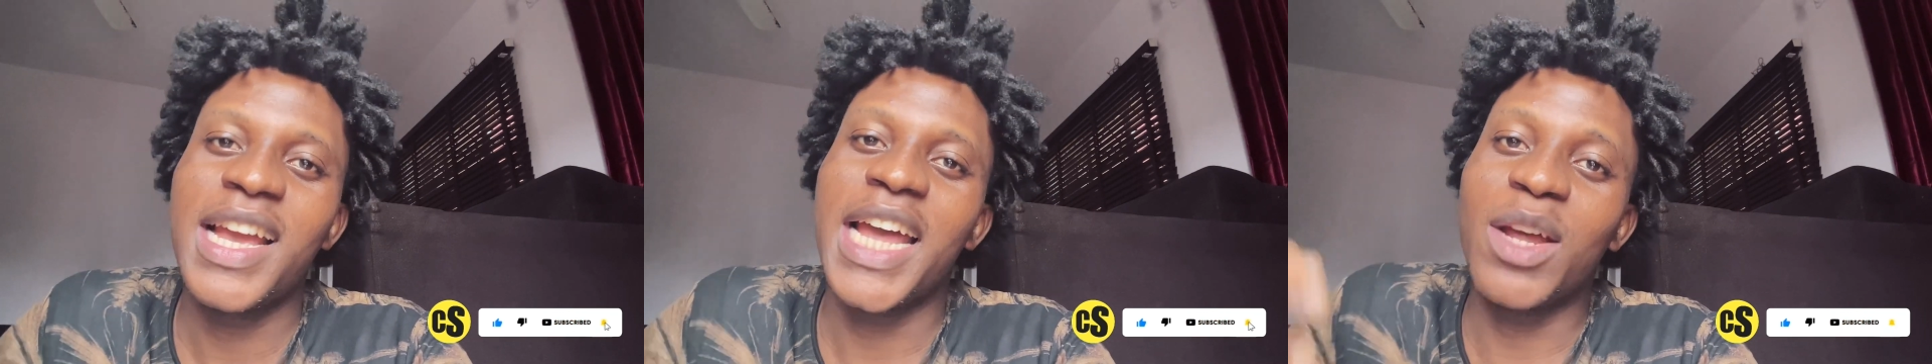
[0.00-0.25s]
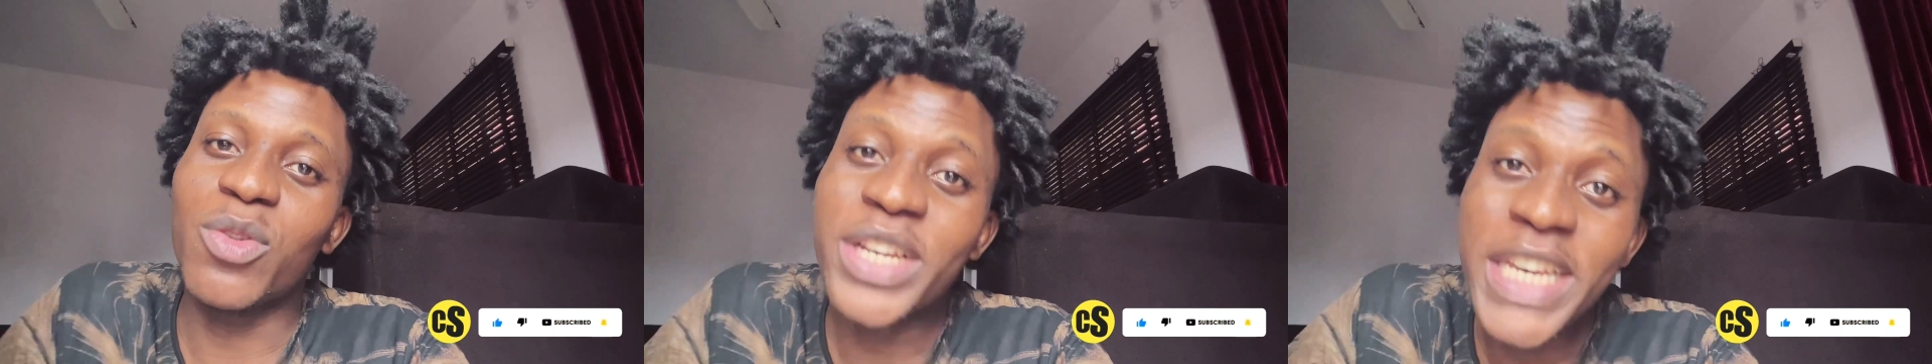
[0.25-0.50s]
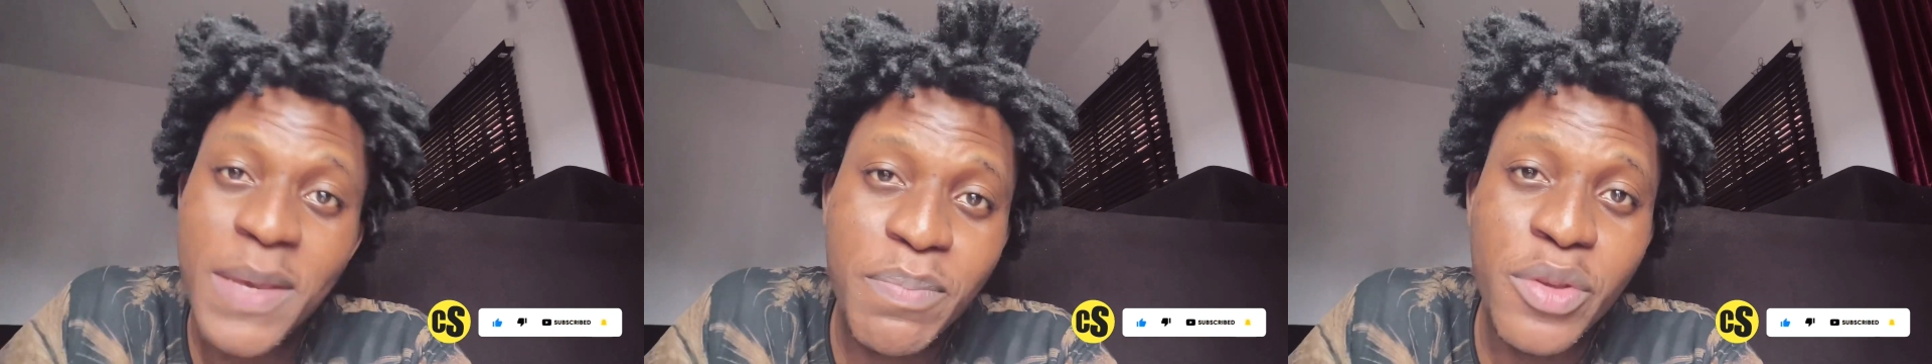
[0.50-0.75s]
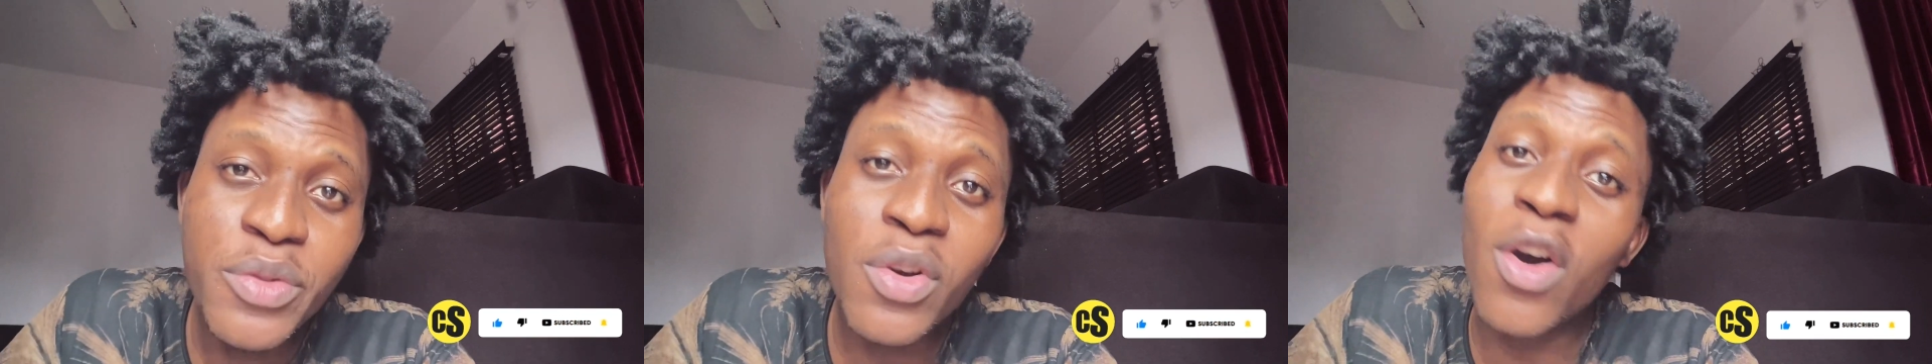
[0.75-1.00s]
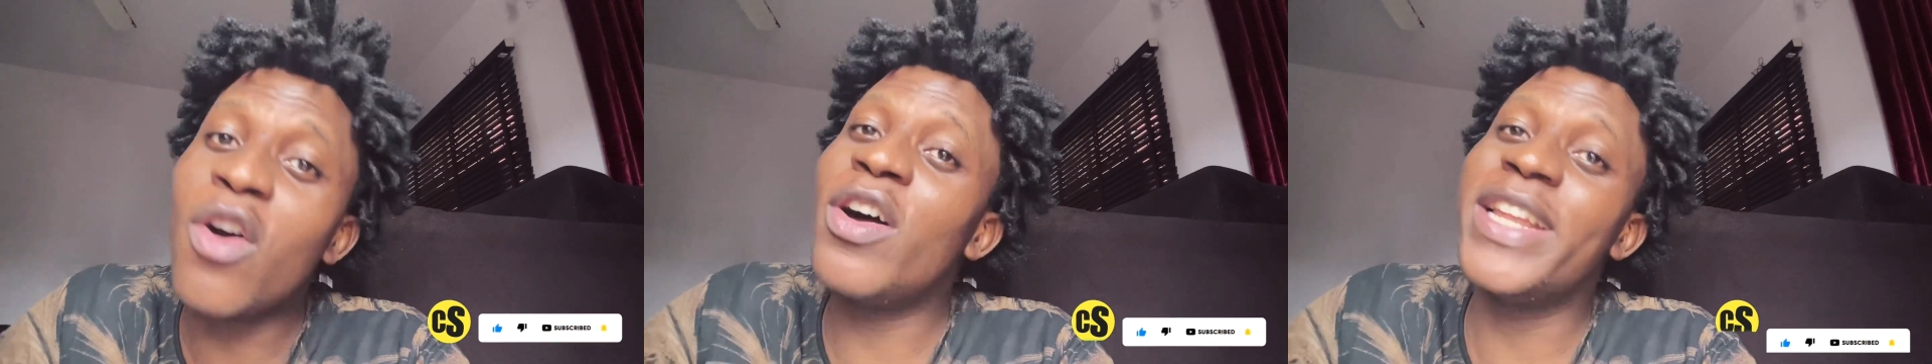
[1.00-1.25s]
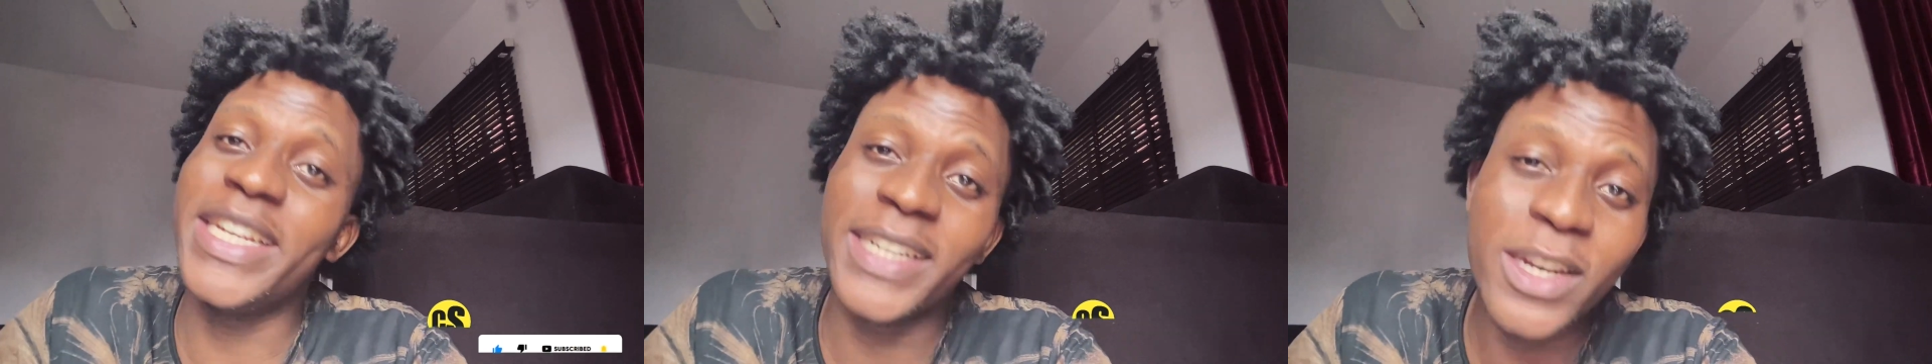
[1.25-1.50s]
and I'll keep you
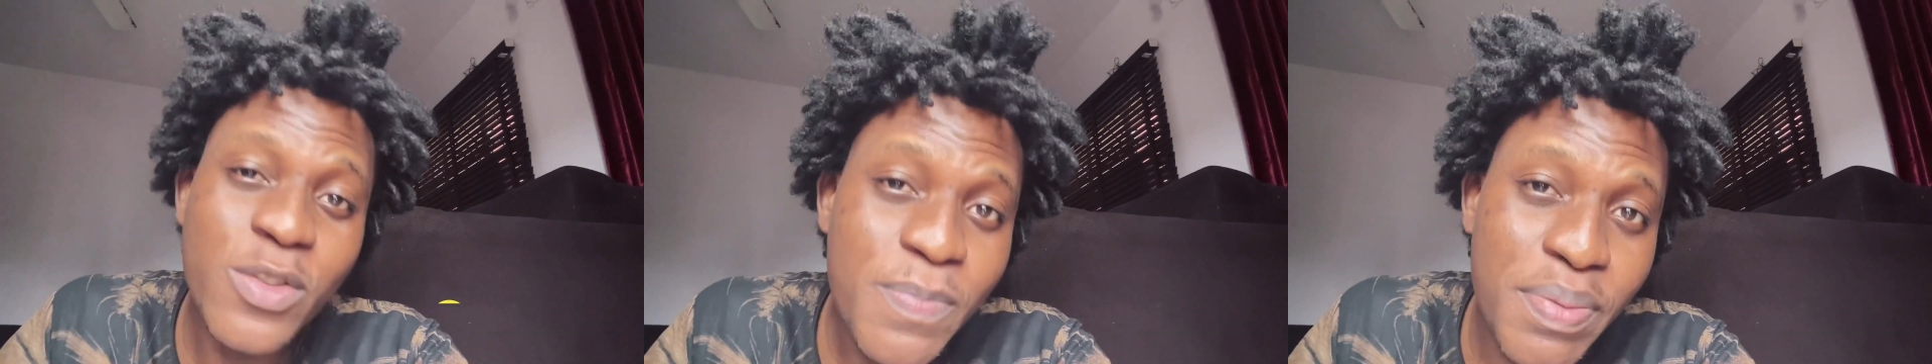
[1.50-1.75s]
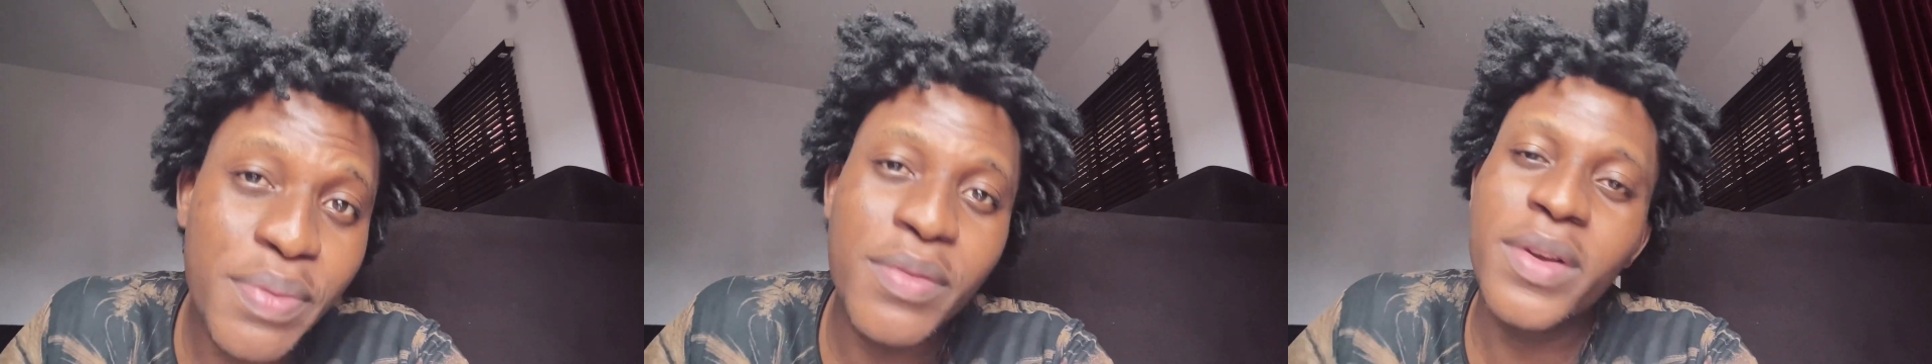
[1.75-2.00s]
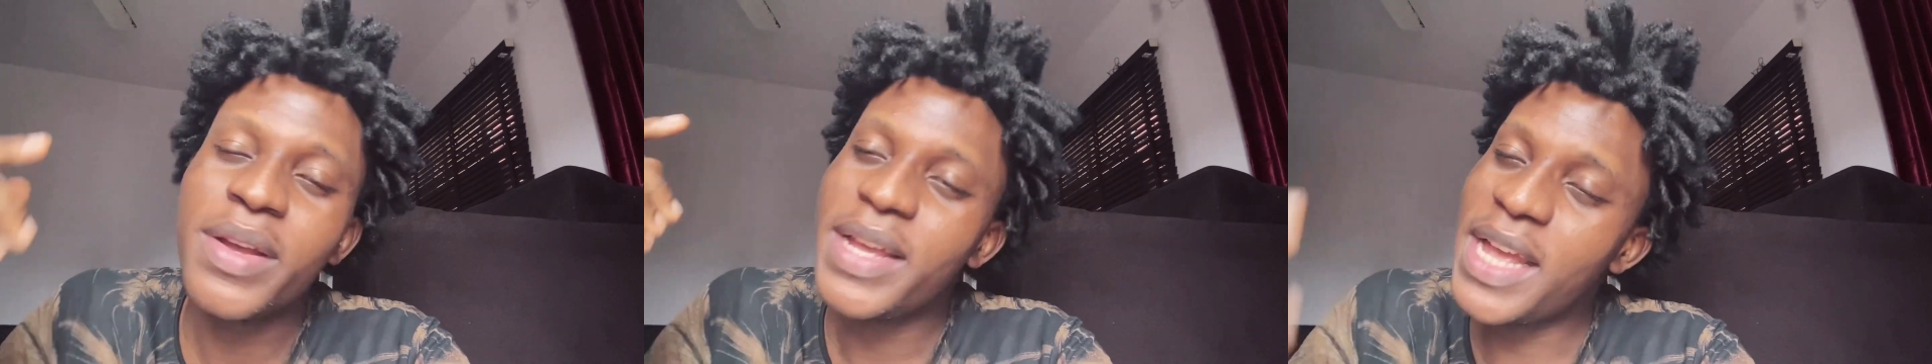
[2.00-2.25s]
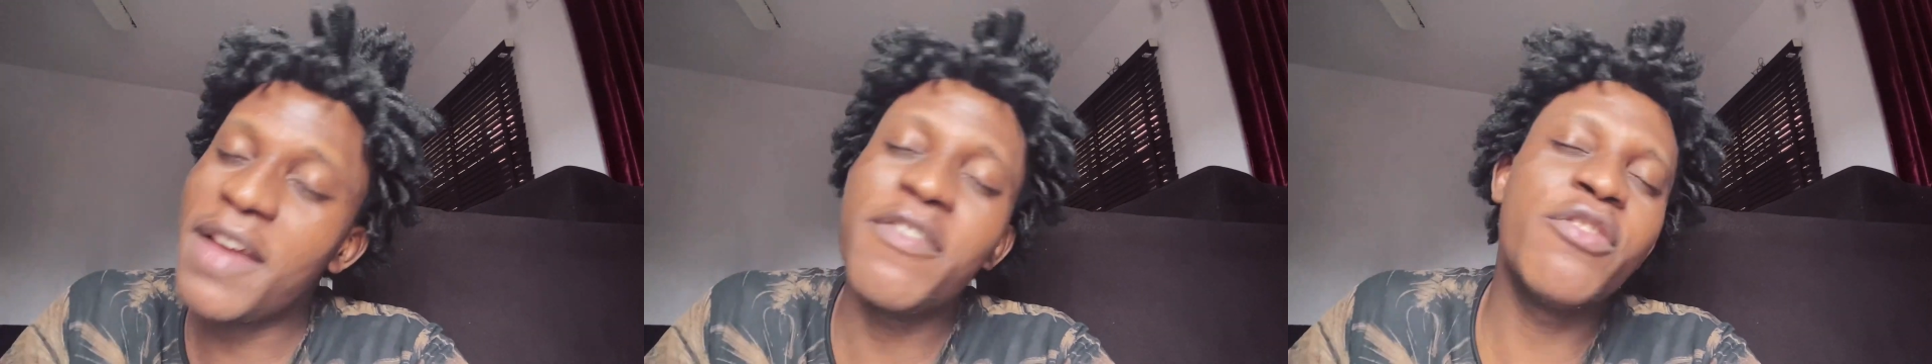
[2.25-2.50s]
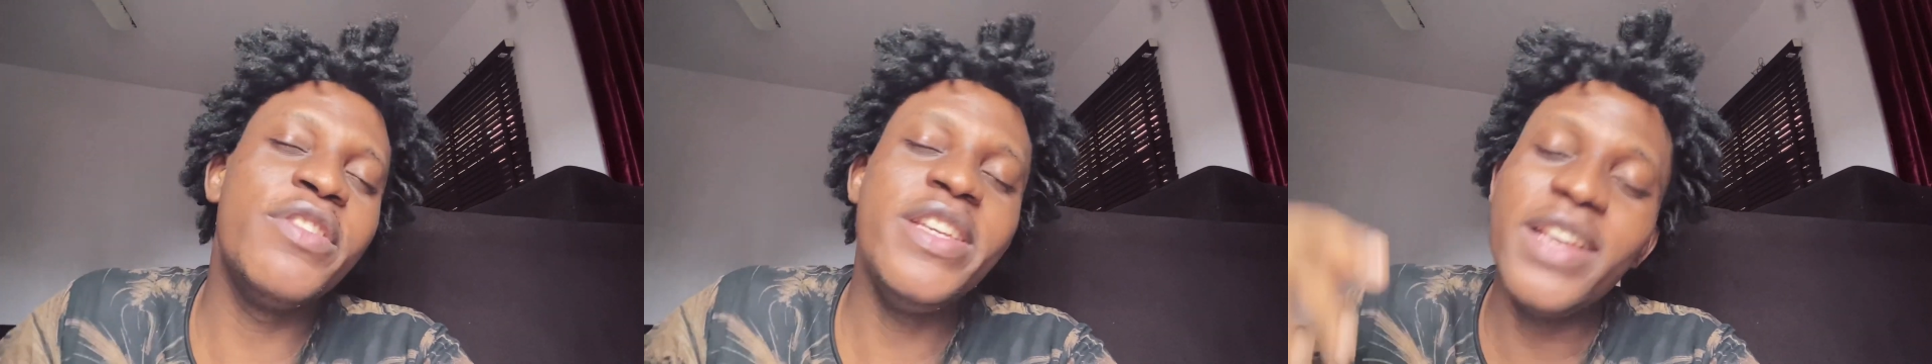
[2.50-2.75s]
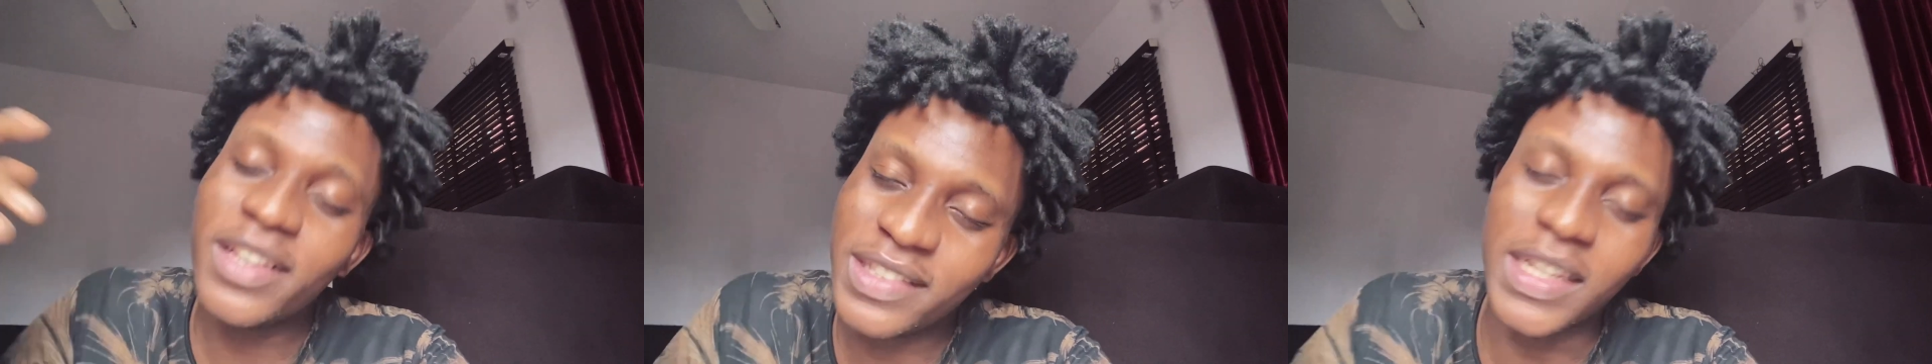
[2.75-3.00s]
all in the loop
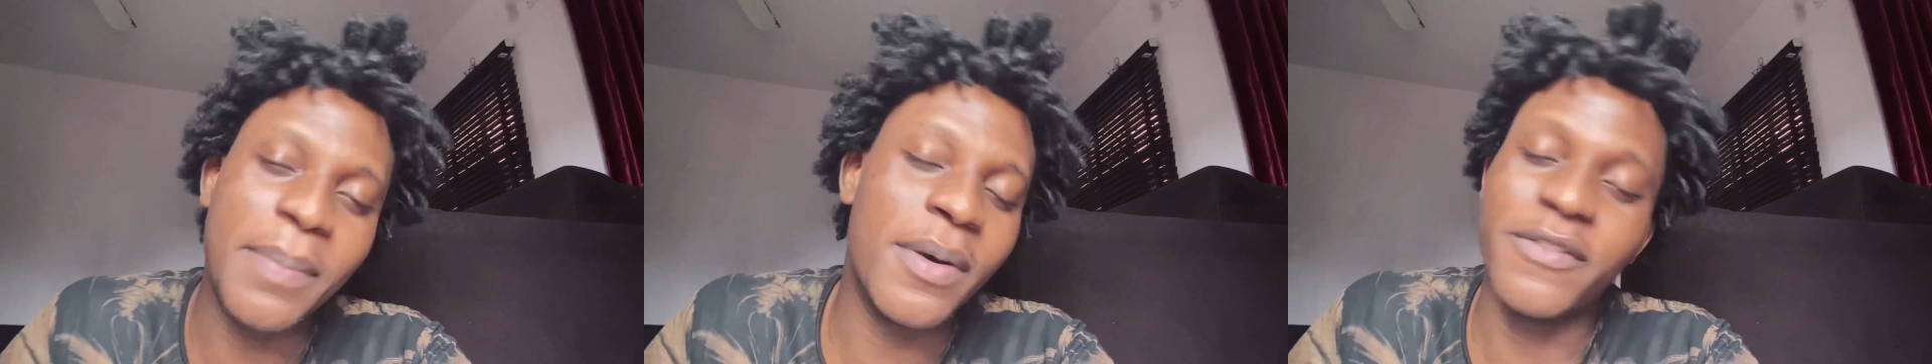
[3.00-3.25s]
every step of